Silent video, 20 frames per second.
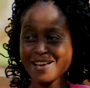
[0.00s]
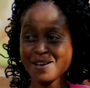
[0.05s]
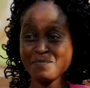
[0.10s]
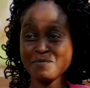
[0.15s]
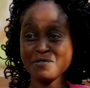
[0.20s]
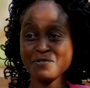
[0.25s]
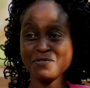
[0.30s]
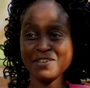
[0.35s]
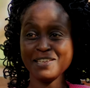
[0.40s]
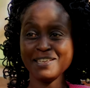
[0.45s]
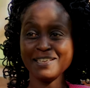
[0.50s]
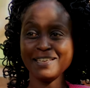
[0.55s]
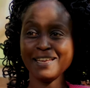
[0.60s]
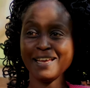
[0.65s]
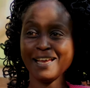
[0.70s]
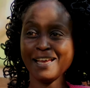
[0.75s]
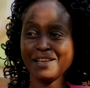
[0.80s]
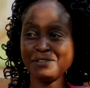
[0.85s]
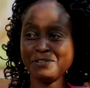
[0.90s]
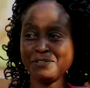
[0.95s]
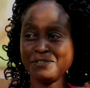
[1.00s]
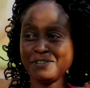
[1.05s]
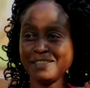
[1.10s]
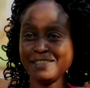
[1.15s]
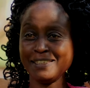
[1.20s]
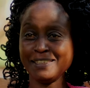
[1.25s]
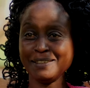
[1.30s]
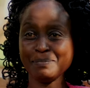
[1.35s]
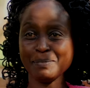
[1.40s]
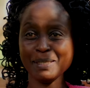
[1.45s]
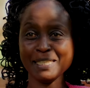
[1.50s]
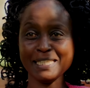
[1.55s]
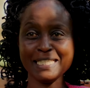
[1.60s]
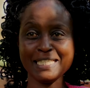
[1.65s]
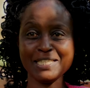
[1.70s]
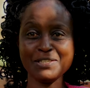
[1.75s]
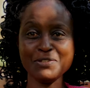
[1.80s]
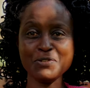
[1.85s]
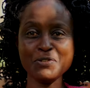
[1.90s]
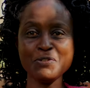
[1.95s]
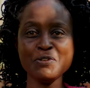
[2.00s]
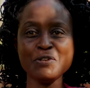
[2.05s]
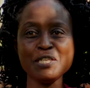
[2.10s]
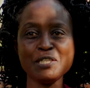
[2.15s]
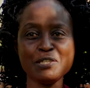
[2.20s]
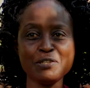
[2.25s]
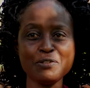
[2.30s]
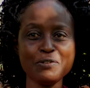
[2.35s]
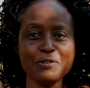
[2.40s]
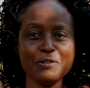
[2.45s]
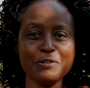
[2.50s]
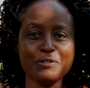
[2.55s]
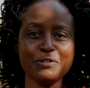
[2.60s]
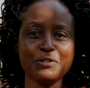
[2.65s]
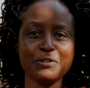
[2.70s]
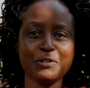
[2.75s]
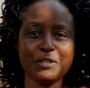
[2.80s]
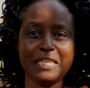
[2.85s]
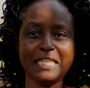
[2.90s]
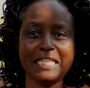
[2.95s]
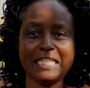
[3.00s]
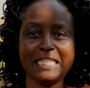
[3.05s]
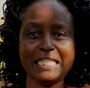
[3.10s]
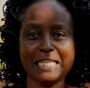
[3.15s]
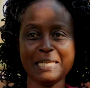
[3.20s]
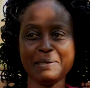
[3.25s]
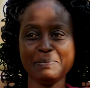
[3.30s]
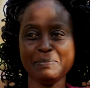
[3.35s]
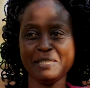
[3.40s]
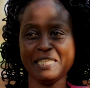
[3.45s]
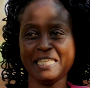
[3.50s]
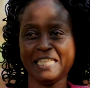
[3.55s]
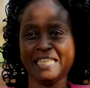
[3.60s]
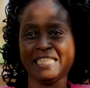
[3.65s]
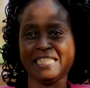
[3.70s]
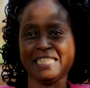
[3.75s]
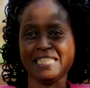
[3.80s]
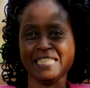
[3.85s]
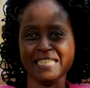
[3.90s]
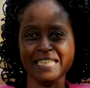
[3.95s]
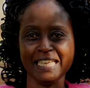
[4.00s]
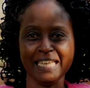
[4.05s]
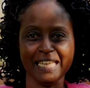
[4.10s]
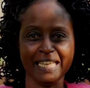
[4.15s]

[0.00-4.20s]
I'm even laughing, but it's no joking subject.